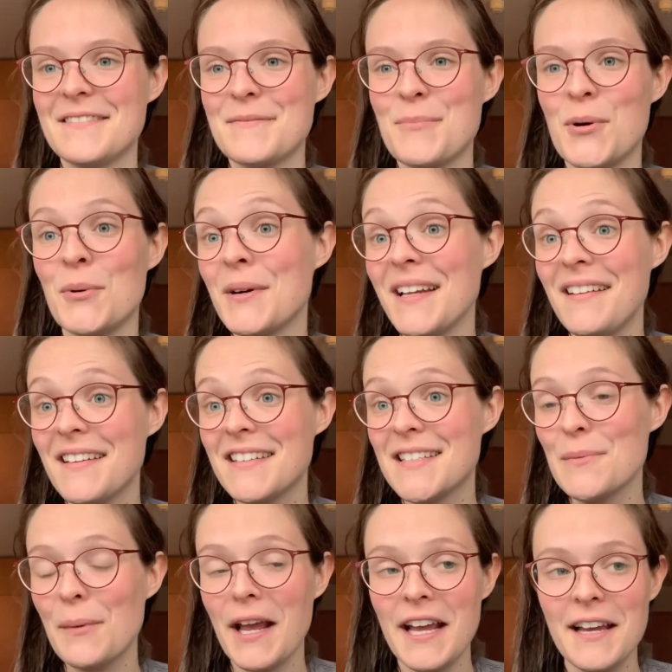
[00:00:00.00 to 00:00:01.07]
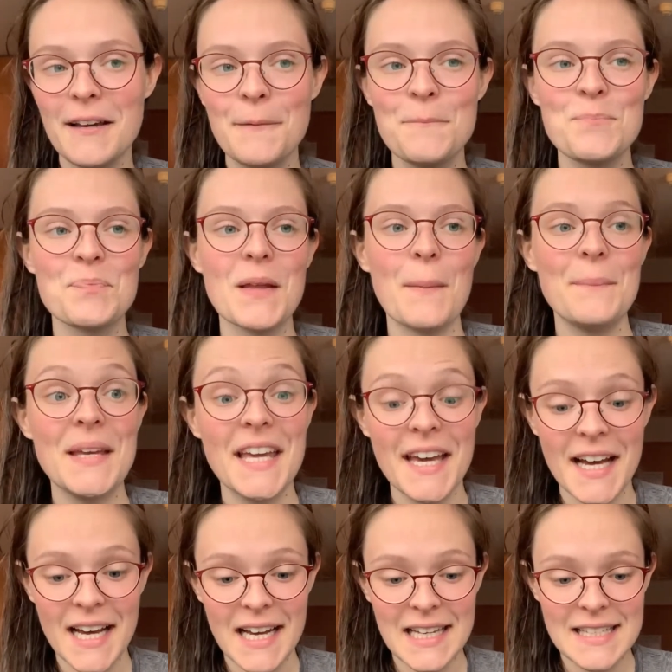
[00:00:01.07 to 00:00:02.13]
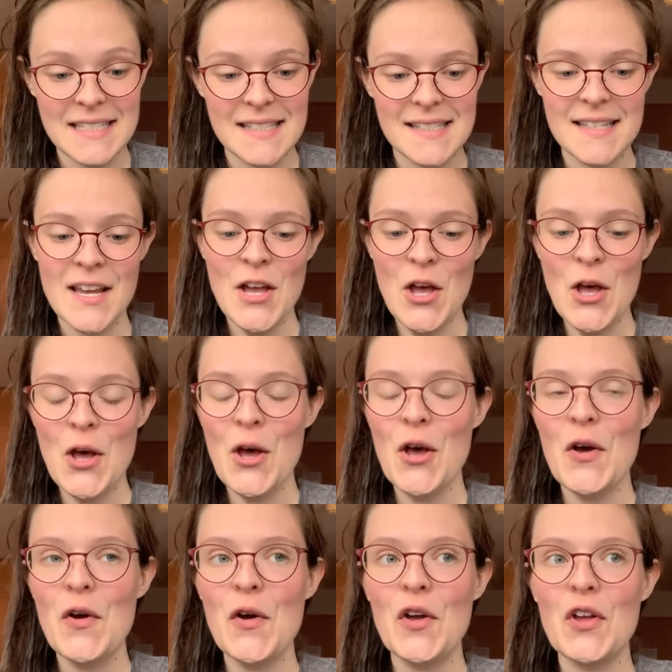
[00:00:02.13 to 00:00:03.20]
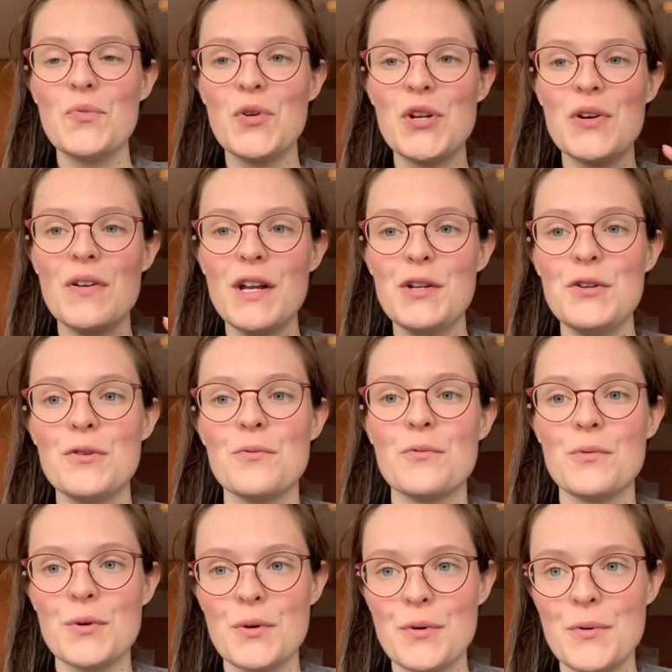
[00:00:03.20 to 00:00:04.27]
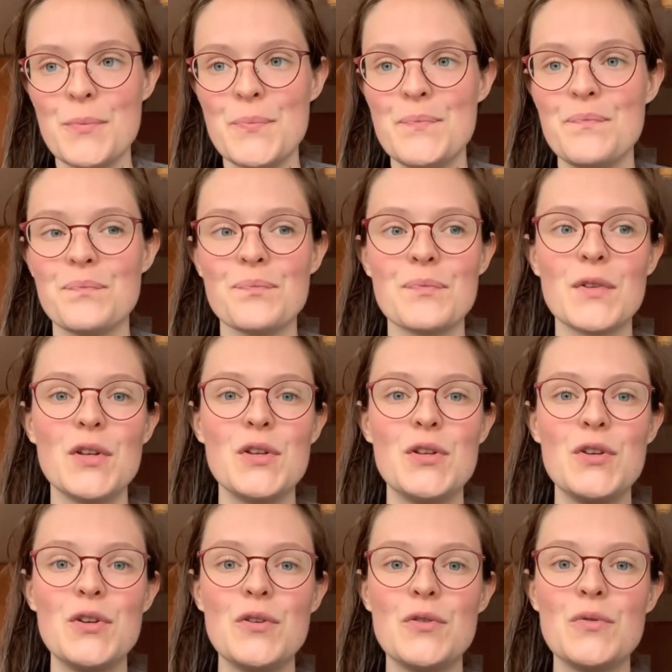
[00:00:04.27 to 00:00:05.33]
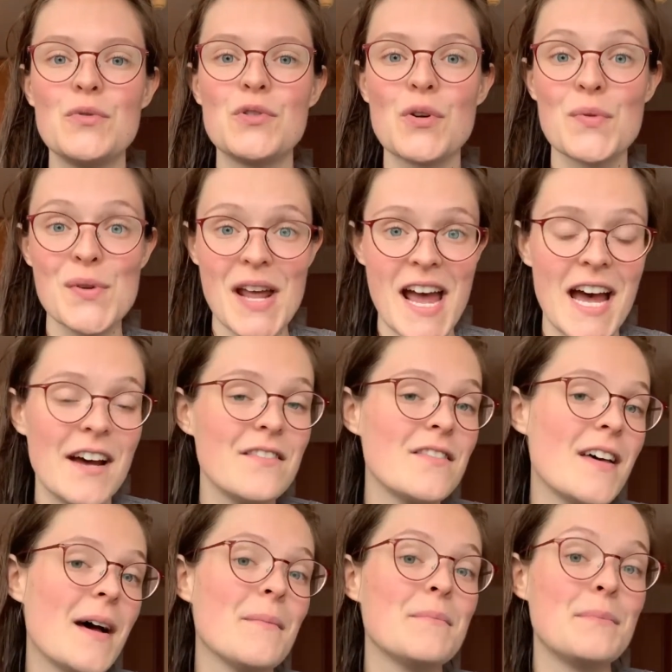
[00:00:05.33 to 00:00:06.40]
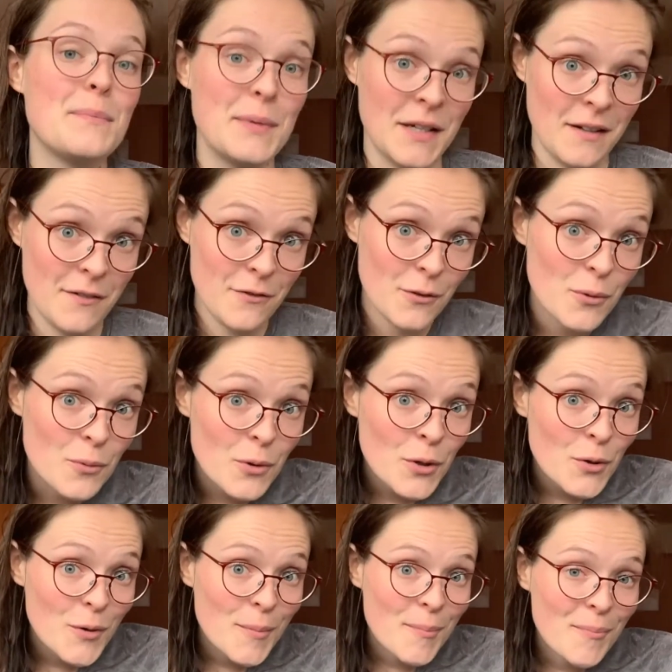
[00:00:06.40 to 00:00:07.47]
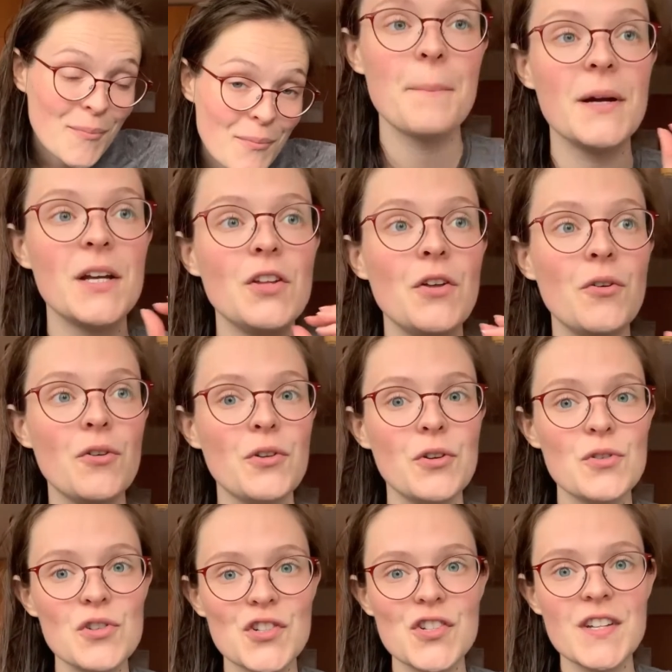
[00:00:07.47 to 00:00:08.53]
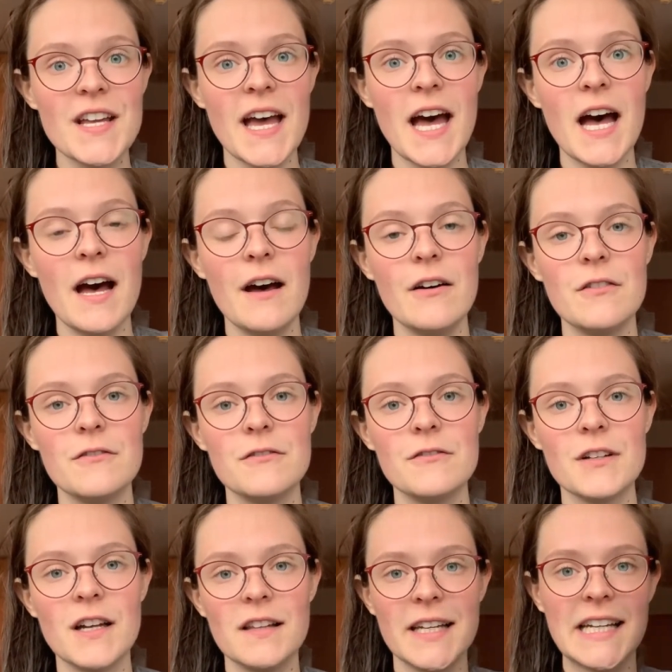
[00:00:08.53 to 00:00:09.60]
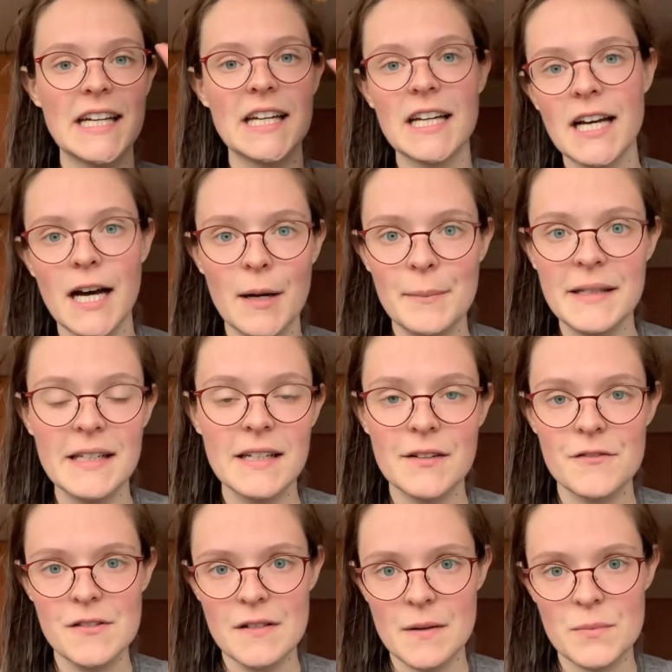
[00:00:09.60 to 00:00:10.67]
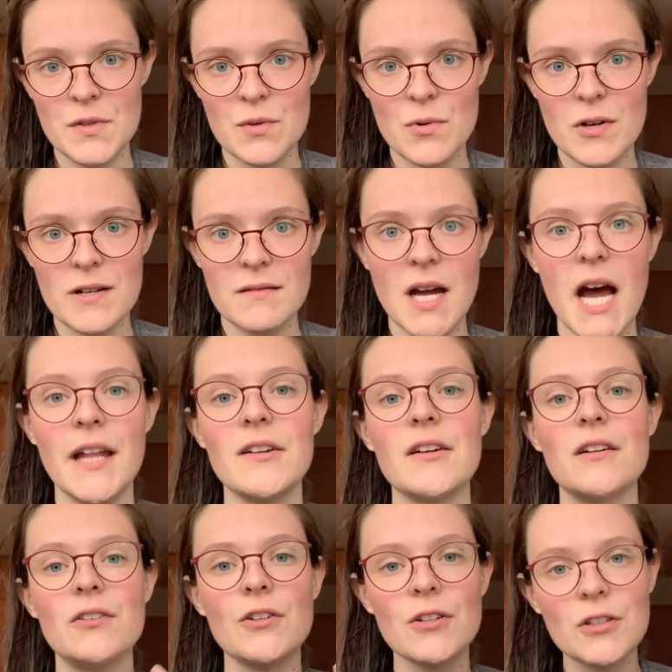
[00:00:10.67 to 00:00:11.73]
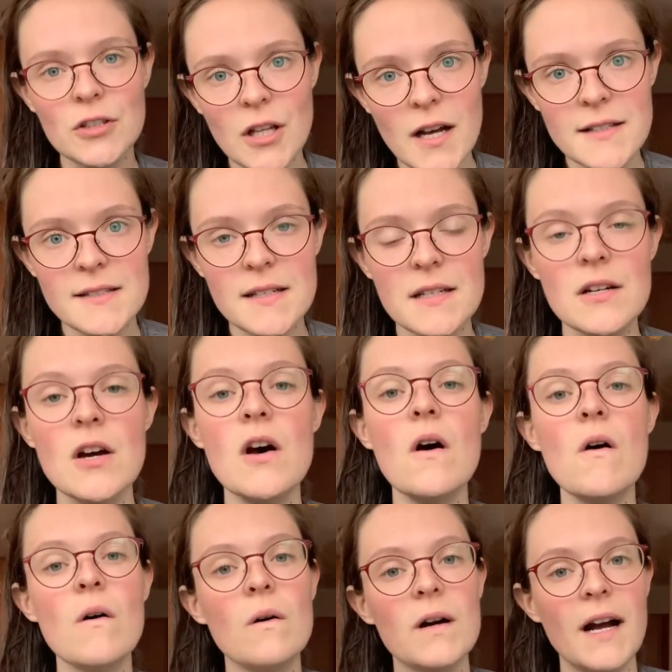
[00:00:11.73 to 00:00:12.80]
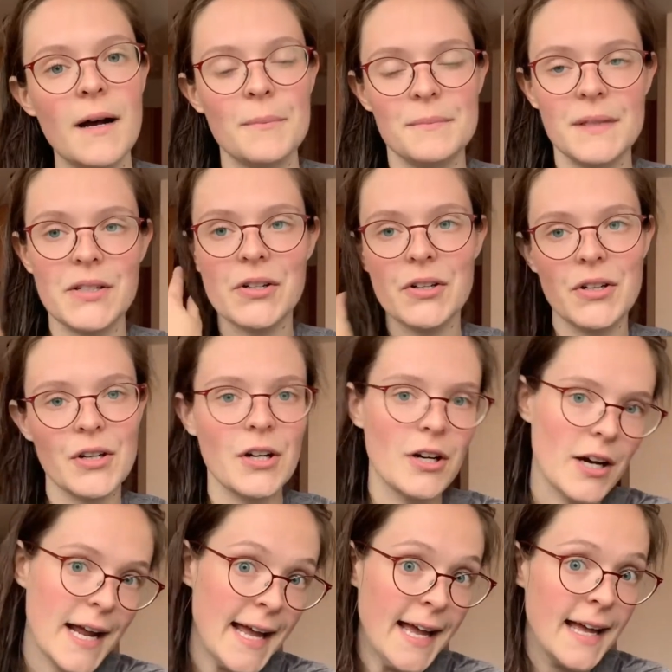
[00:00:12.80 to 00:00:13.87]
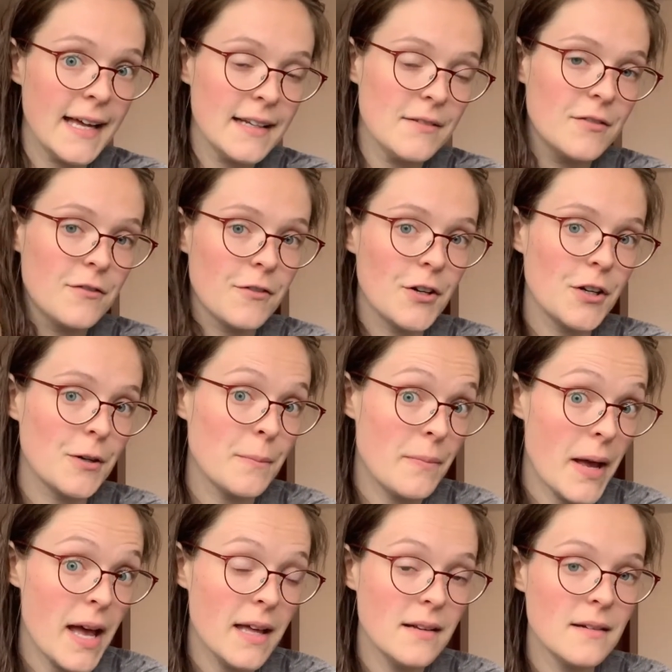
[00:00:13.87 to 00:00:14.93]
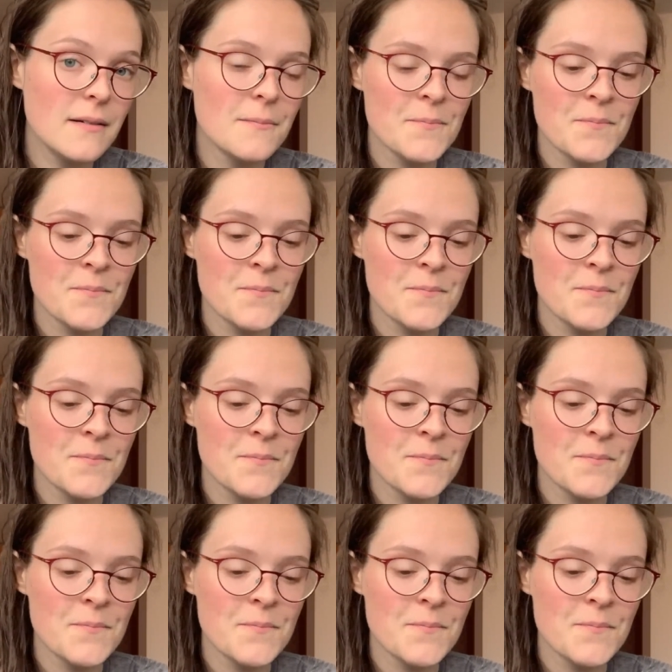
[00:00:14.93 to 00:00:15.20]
point to make, because when you're in your room, you don't have that big of a room, but you'll usually have like a cubby of some sort, either in your closet or up near your head for your bed.